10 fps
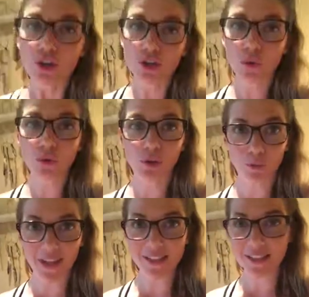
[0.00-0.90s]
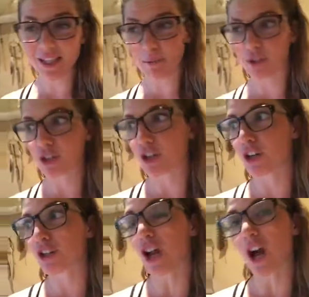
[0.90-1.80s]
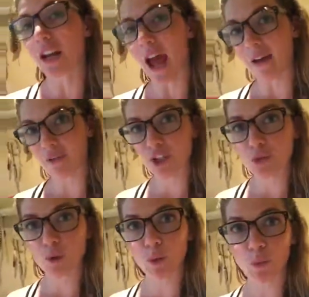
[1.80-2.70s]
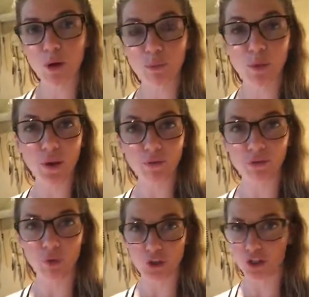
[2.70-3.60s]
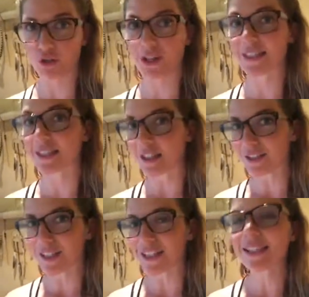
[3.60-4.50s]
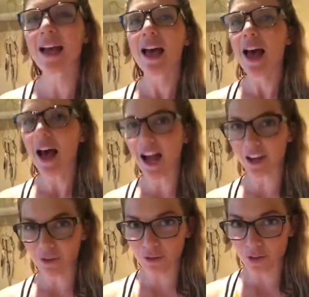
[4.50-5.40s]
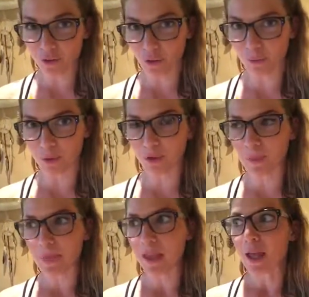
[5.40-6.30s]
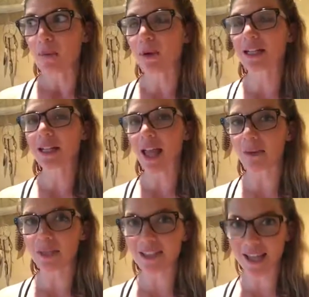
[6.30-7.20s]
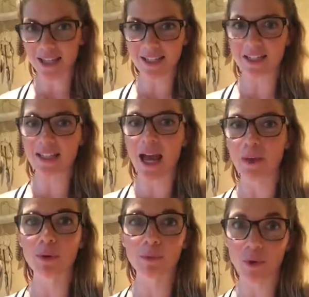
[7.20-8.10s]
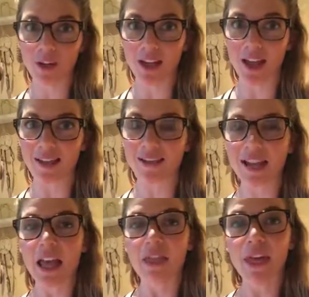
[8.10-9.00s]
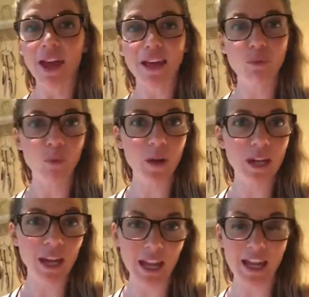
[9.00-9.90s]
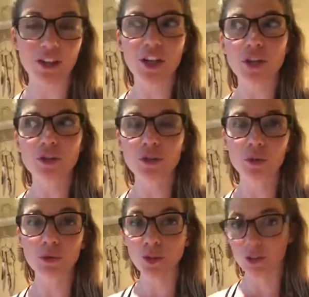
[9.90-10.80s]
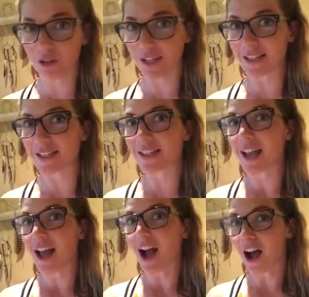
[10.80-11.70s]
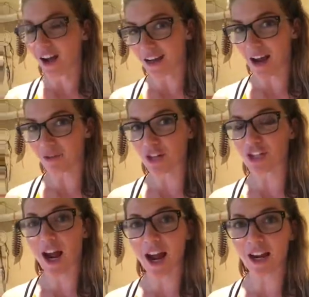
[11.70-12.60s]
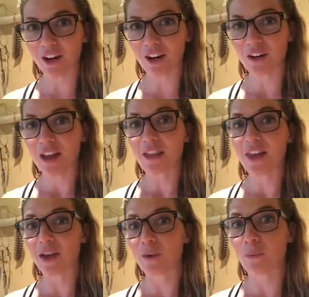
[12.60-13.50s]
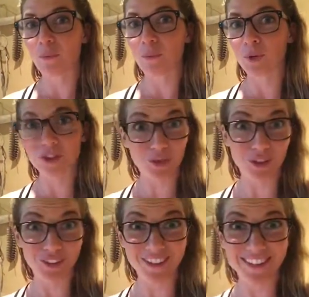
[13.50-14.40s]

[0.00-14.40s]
So the rising temperatures on average were 1.4 degrees Celsius higher than normal. But climate scientists have been warning us that if we hit 2 degrees on average higher, then we're screwed.